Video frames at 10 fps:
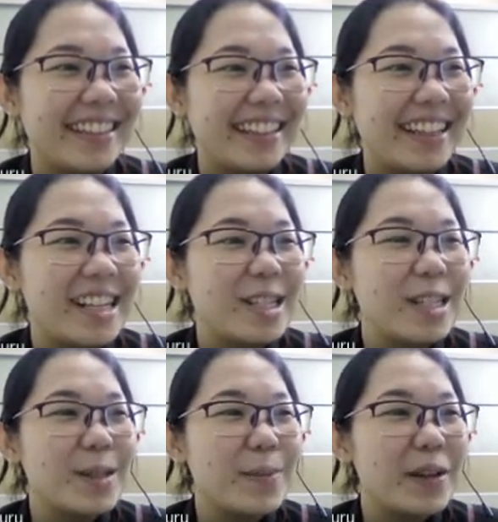Does
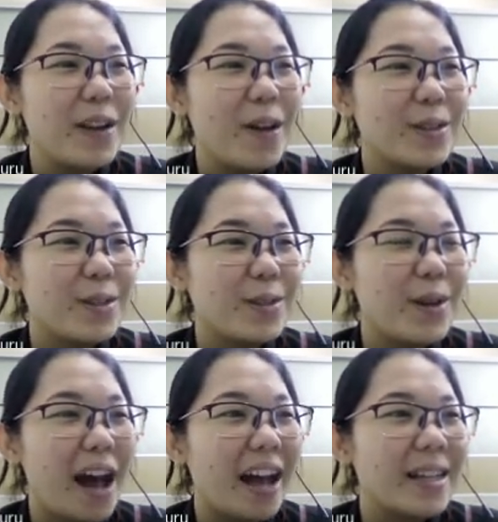this belongs to
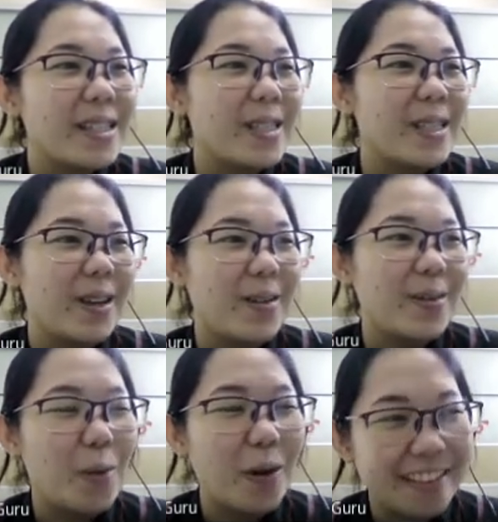ice,
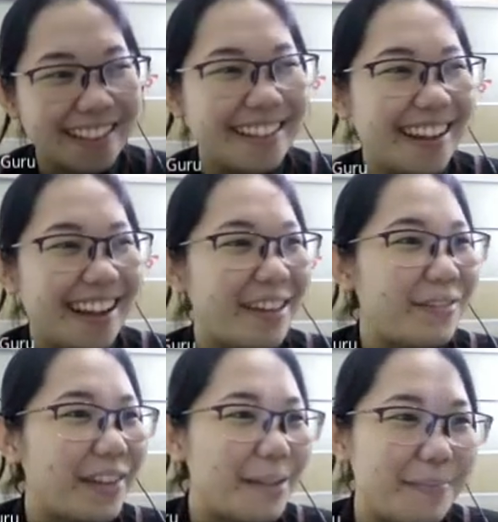water,
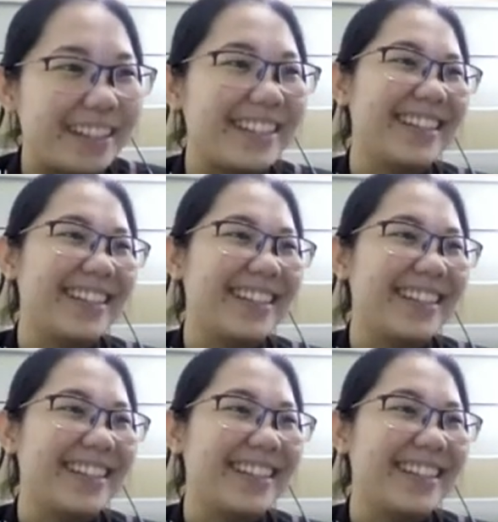and vapor?